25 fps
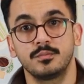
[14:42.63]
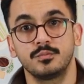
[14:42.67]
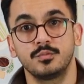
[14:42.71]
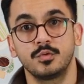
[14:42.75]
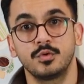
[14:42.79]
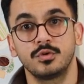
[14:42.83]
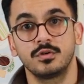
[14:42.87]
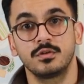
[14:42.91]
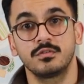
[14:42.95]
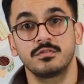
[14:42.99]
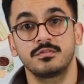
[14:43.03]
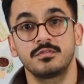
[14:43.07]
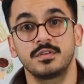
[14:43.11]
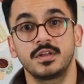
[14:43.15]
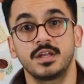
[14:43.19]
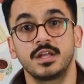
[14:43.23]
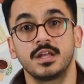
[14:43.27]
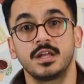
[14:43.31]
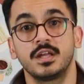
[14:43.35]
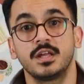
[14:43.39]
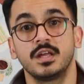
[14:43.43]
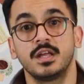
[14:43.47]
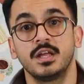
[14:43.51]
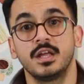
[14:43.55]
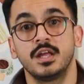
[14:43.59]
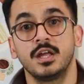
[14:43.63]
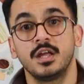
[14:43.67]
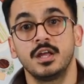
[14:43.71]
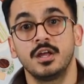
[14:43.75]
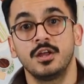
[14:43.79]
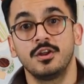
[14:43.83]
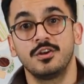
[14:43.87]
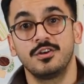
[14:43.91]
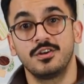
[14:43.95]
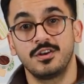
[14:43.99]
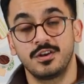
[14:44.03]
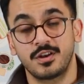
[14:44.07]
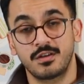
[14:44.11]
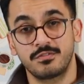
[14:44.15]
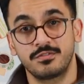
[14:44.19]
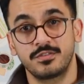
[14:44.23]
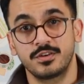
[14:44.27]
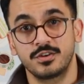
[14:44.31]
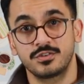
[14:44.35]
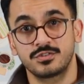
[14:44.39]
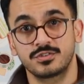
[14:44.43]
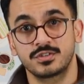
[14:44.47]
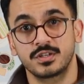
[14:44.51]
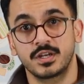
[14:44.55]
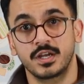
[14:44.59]
more of a
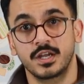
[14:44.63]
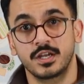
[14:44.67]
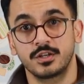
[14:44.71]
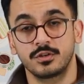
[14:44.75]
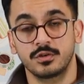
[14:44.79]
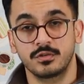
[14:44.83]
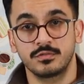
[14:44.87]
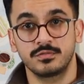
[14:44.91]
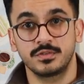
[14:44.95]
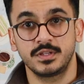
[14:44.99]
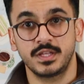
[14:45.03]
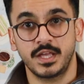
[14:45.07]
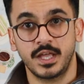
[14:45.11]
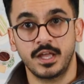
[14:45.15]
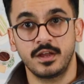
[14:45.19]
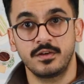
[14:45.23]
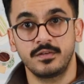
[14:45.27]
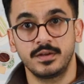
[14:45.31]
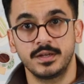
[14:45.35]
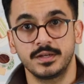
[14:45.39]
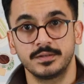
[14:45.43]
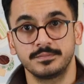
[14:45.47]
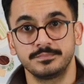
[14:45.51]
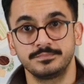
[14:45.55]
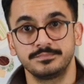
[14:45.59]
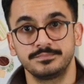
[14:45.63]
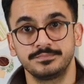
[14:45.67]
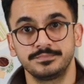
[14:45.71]
rougher side of the area.